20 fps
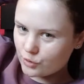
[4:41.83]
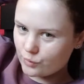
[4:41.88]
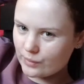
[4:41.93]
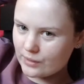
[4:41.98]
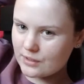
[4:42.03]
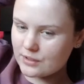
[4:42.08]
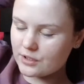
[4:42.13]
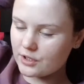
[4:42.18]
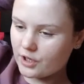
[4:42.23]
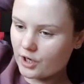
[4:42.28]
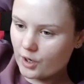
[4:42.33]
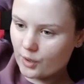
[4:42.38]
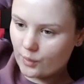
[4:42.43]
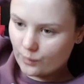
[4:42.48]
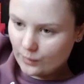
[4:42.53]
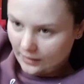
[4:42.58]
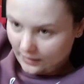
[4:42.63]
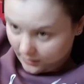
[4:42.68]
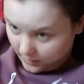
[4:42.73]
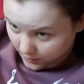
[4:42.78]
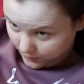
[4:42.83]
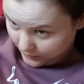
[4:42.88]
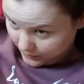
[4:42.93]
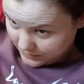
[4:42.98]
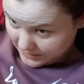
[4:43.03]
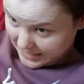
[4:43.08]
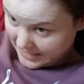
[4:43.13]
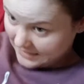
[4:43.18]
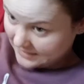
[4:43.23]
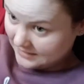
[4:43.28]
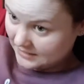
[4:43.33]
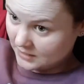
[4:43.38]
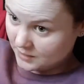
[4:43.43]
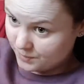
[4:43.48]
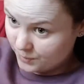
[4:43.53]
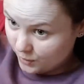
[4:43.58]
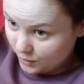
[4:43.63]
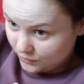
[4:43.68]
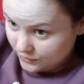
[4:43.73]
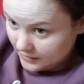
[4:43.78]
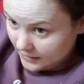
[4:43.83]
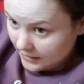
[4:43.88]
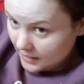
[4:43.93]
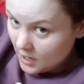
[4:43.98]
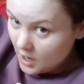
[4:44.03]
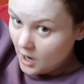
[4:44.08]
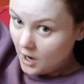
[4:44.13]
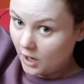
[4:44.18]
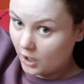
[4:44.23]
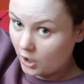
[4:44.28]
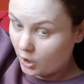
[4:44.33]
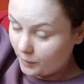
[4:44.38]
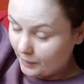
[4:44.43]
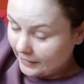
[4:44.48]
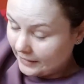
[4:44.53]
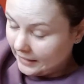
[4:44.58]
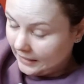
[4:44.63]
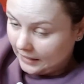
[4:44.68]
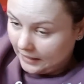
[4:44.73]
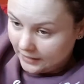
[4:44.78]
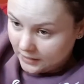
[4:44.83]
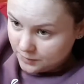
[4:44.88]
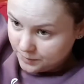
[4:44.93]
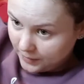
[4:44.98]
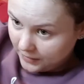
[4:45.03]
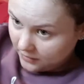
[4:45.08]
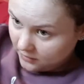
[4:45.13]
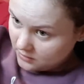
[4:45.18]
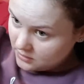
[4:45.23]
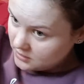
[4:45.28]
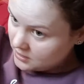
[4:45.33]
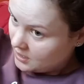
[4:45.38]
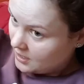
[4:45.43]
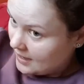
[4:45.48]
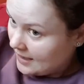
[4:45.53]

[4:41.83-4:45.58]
weeks ago when it was Alex's birthday, I got my helix pierced.